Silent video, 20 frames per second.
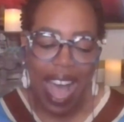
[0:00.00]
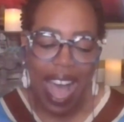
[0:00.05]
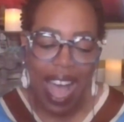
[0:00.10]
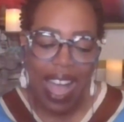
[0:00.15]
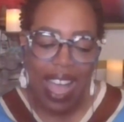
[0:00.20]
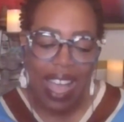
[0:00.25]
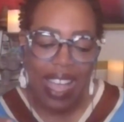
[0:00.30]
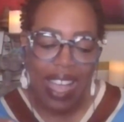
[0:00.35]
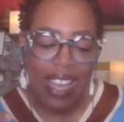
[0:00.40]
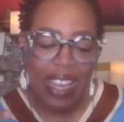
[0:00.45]

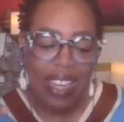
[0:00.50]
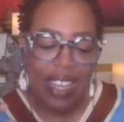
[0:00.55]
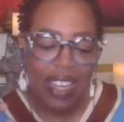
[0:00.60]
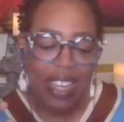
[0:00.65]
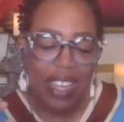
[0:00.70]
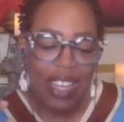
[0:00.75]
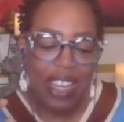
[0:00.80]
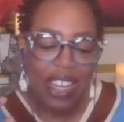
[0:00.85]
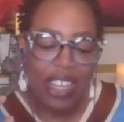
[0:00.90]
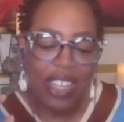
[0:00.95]
I
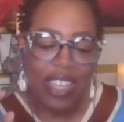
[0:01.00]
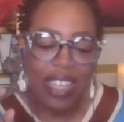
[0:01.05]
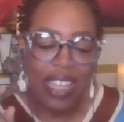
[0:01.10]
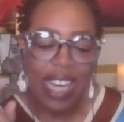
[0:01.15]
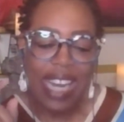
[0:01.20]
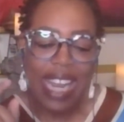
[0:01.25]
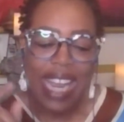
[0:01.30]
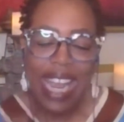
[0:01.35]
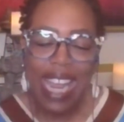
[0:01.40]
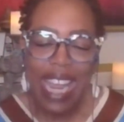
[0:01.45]

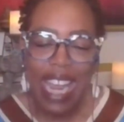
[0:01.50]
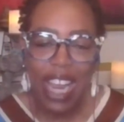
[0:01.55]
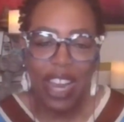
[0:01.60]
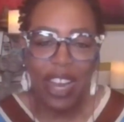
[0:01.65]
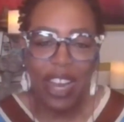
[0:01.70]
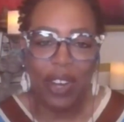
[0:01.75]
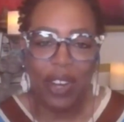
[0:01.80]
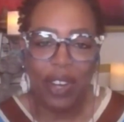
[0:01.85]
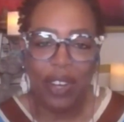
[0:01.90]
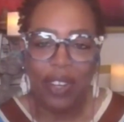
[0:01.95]
could
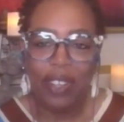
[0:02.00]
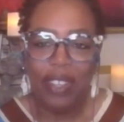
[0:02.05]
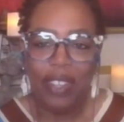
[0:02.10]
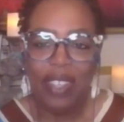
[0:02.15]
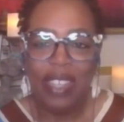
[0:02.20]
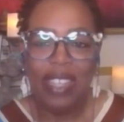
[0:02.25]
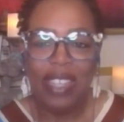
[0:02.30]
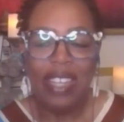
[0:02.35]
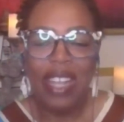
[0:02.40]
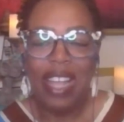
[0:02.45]
hear,
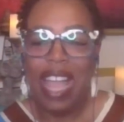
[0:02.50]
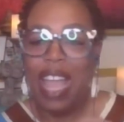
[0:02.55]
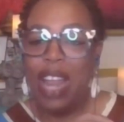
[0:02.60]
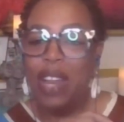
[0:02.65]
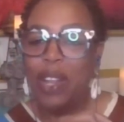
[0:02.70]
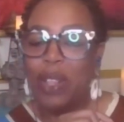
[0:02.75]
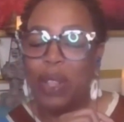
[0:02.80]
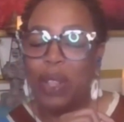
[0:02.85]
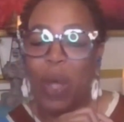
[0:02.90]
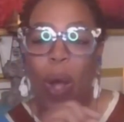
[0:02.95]

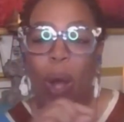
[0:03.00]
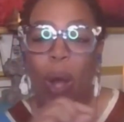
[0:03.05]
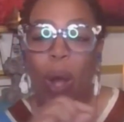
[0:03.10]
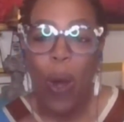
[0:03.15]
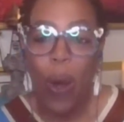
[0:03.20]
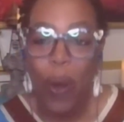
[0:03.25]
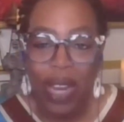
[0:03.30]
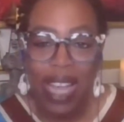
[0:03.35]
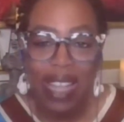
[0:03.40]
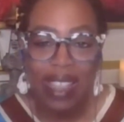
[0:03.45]
and the
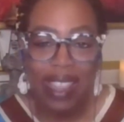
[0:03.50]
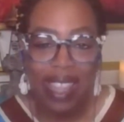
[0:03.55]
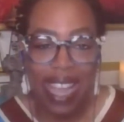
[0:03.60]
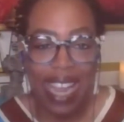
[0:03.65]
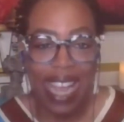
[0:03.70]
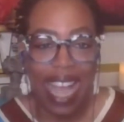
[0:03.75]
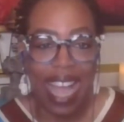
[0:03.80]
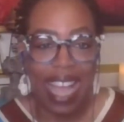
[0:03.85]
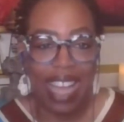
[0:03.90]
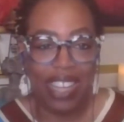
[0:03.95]
only
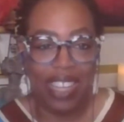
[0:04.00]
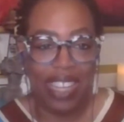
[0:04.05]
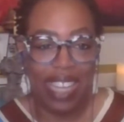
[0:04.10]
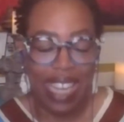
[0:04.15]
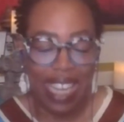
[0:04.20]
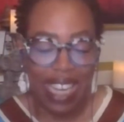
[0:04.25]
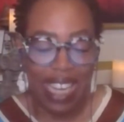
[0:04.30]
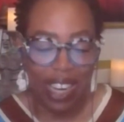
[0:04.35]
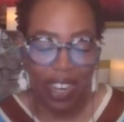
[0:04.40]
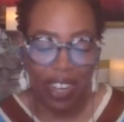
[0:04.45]
thing I
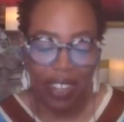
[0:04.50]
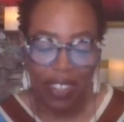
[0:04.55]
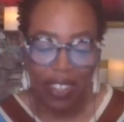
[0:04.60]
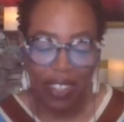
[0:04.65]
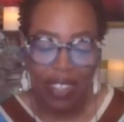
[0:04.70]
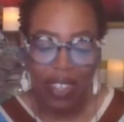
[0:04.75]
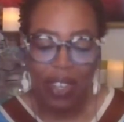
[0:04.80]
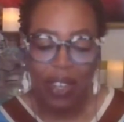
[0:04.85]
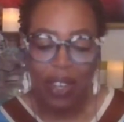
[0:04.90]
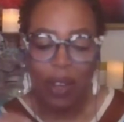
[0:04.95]
could
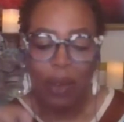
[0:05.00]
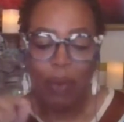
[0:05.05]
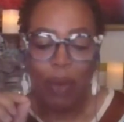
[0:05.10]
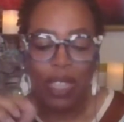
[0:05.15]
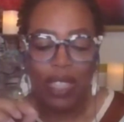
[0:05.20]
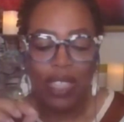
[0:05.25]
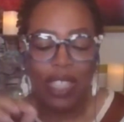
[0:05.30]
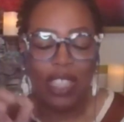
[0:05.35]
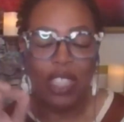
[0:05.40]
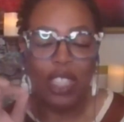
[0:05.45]
hear
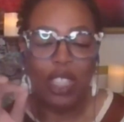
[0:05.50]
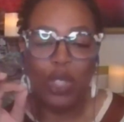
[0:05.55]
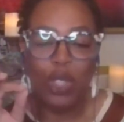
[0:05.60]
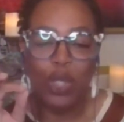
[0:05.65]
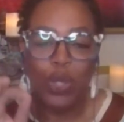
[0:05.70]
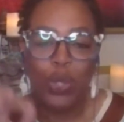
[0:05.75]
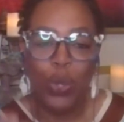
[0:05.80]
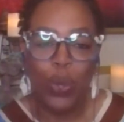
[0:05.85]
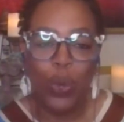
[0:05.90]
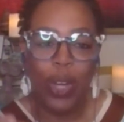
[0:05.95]
was a
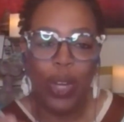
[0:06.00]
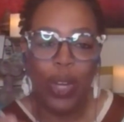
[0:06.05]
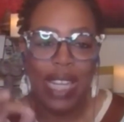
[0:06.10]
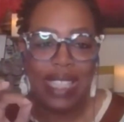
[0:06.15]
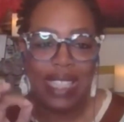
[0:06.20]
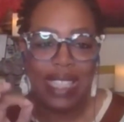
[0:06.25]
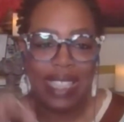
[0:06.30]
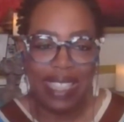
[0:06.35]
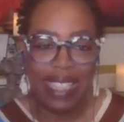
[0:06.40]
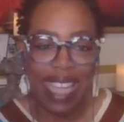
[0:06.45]

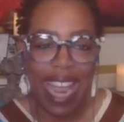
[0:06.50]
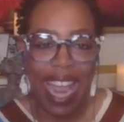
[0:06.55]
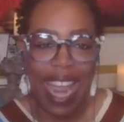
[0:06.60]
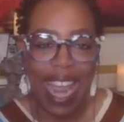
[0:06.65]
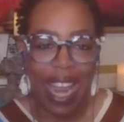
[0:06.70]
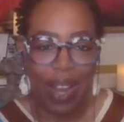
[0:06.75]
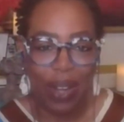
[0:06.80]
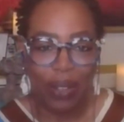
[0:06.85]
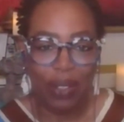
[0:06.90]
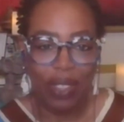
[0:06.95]
distorted
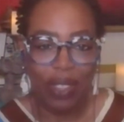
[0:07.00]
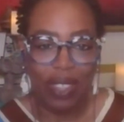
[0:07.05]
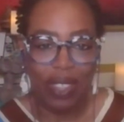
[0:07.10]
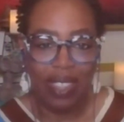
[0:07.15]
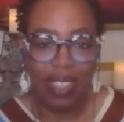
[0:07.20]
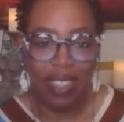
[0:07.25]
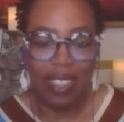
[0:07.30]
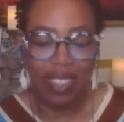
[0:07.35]
sound